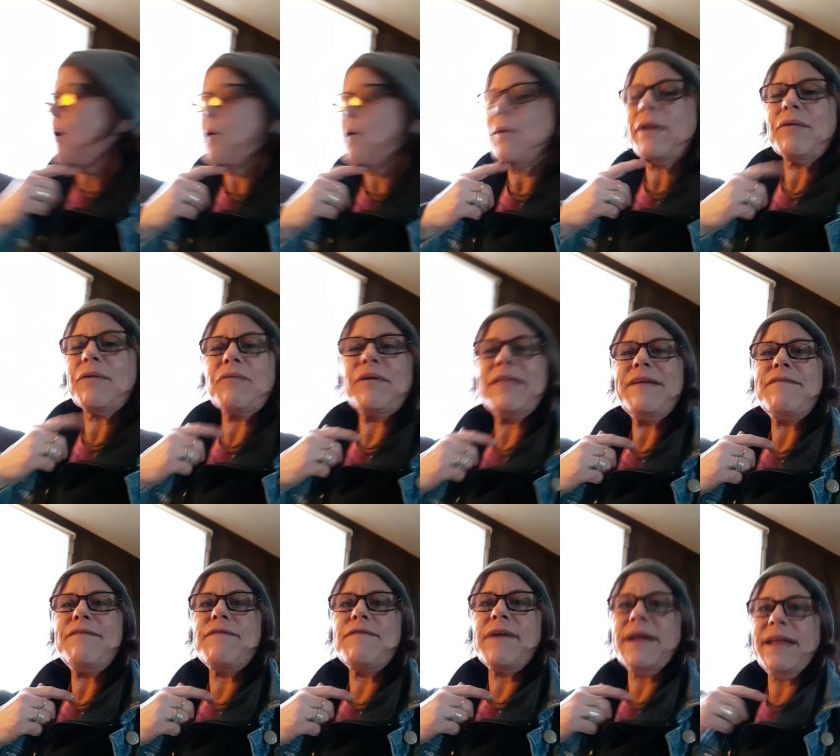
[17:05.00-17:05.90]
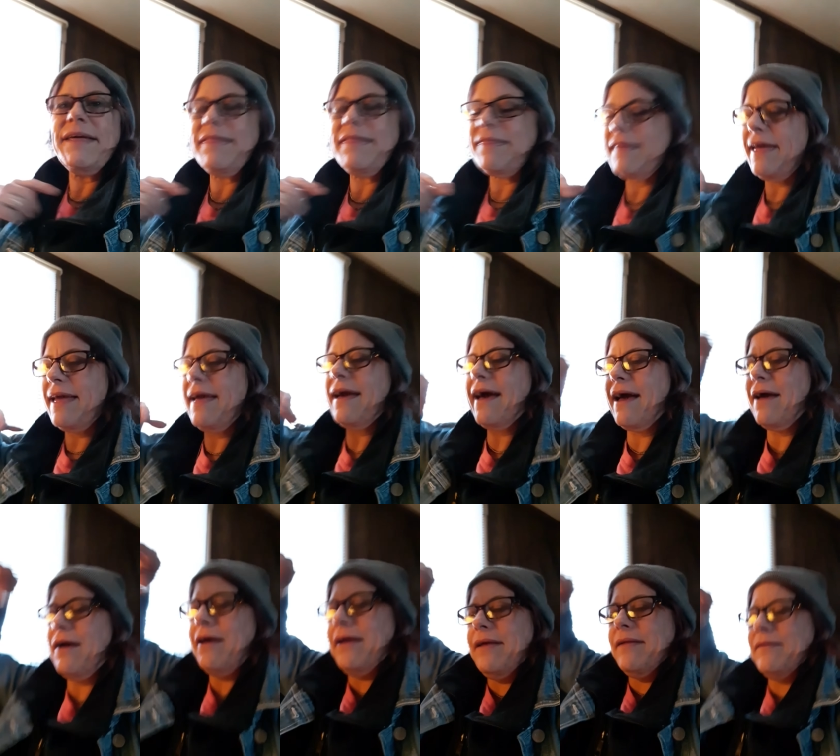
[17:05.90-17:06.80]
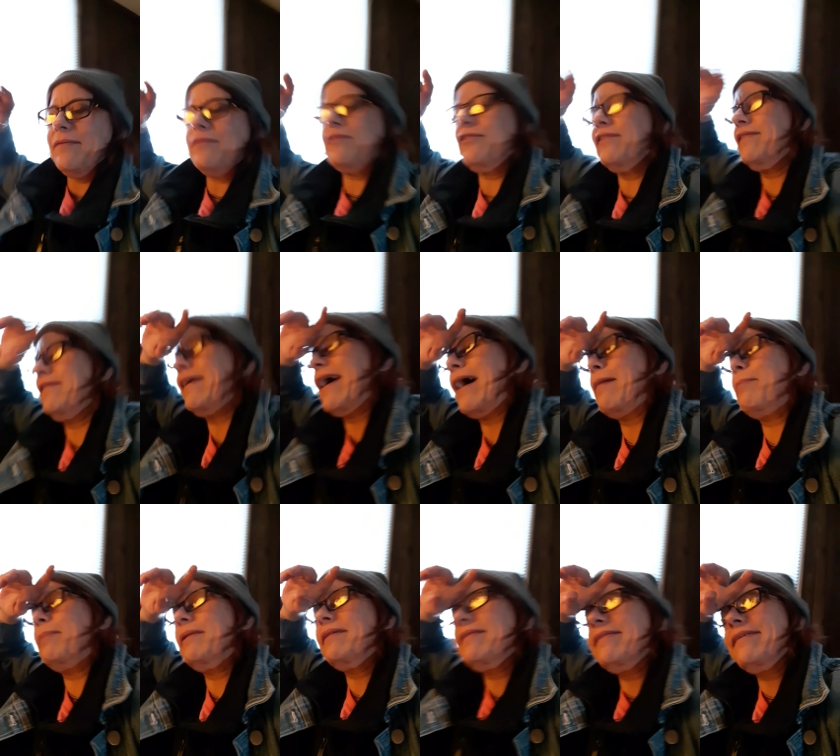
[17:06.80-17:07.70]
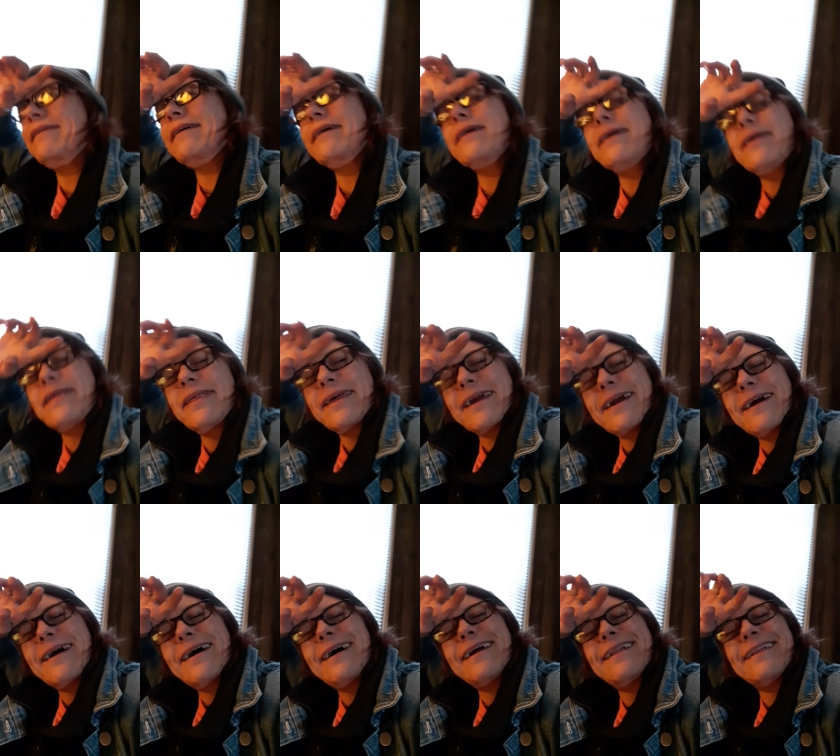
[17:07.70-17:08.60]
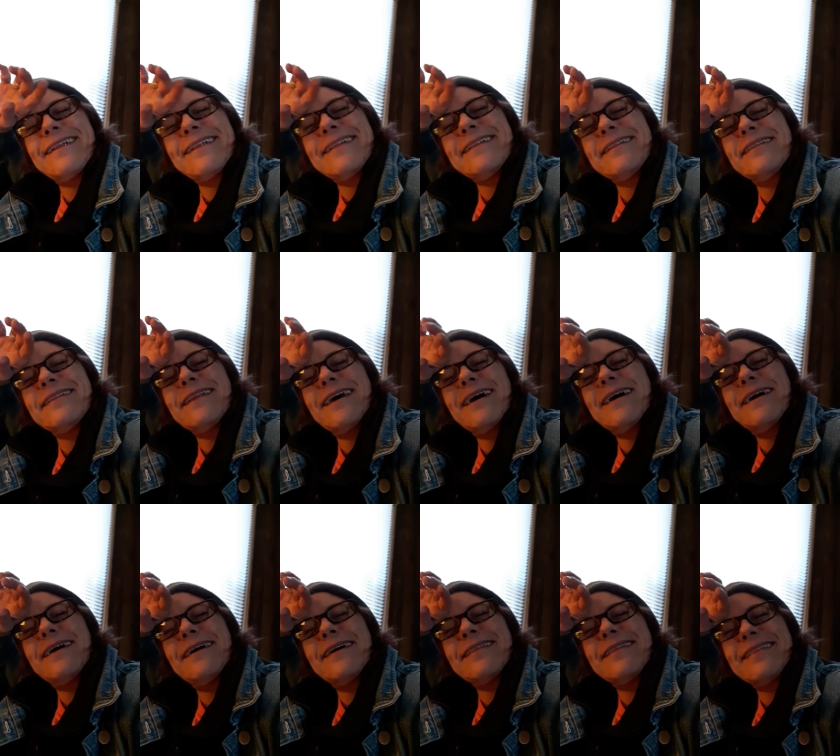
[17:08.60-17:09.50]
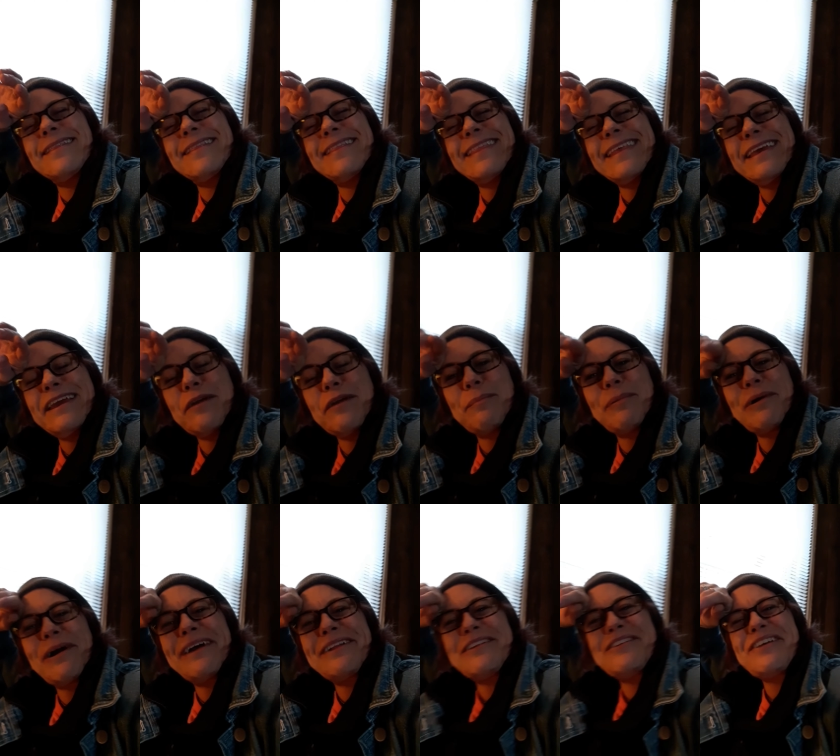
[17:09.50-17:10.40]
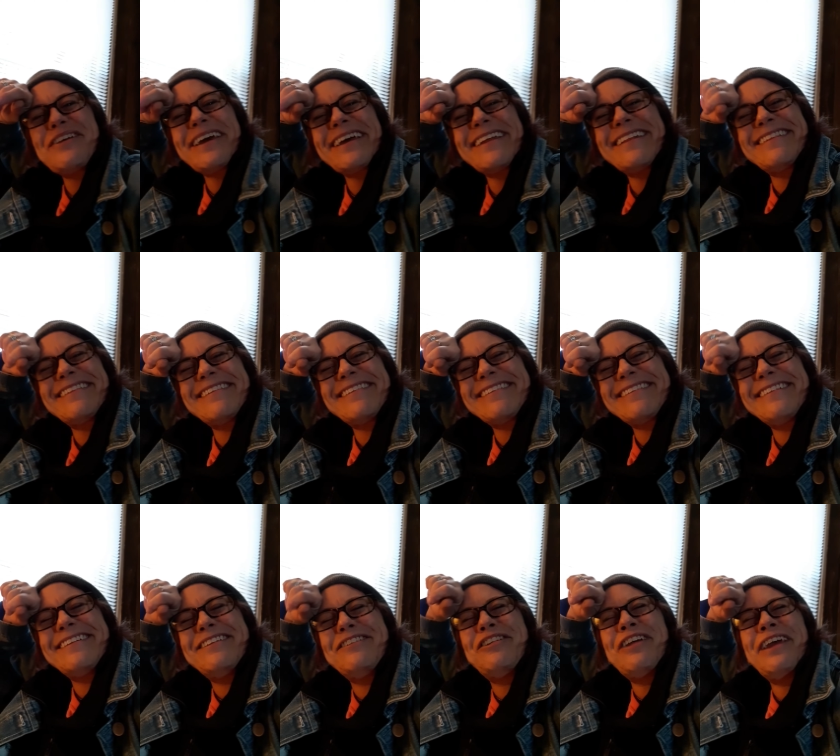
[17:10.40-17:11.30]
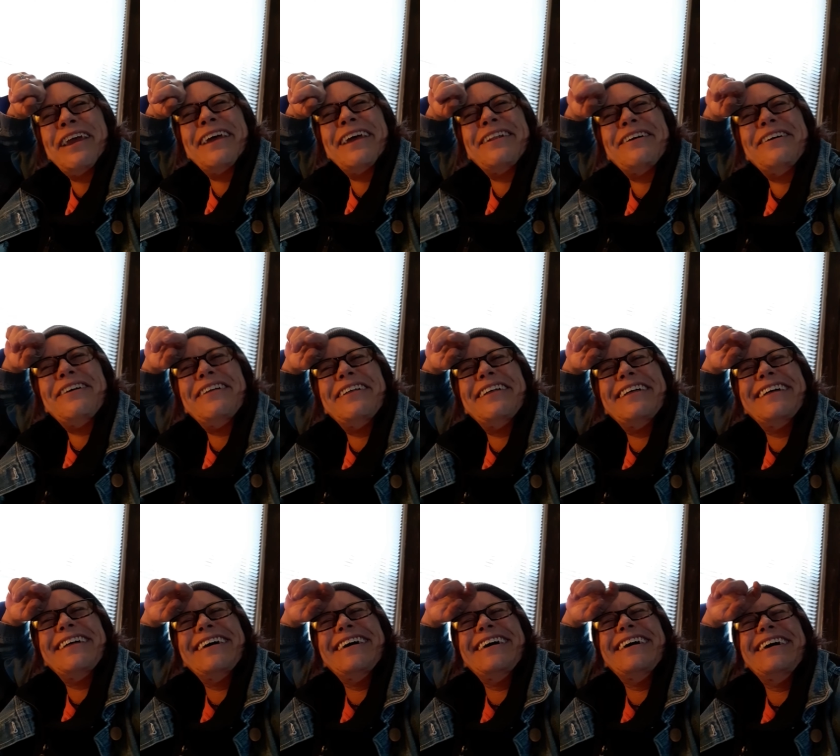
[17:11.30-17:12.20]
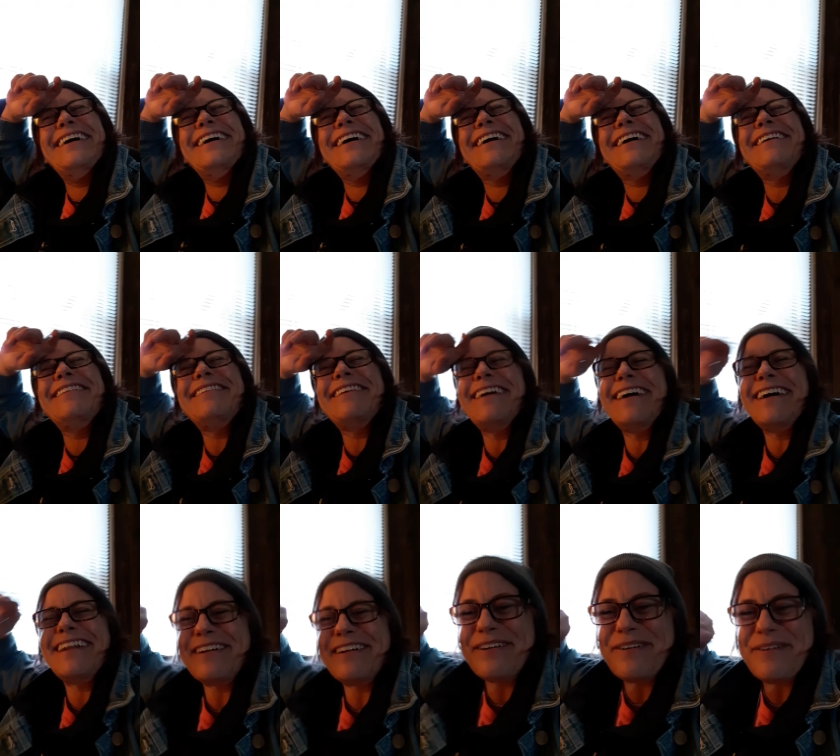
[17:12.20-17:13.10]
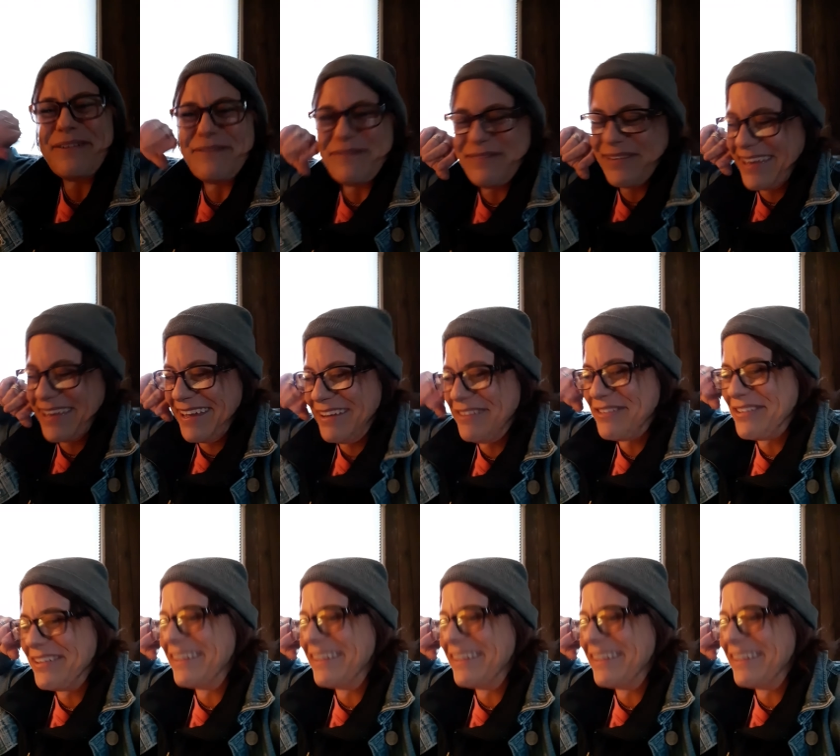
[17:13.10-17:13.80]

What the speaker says: and a really funny thing, I just happened to click on Leak Project's channel because I got a notification,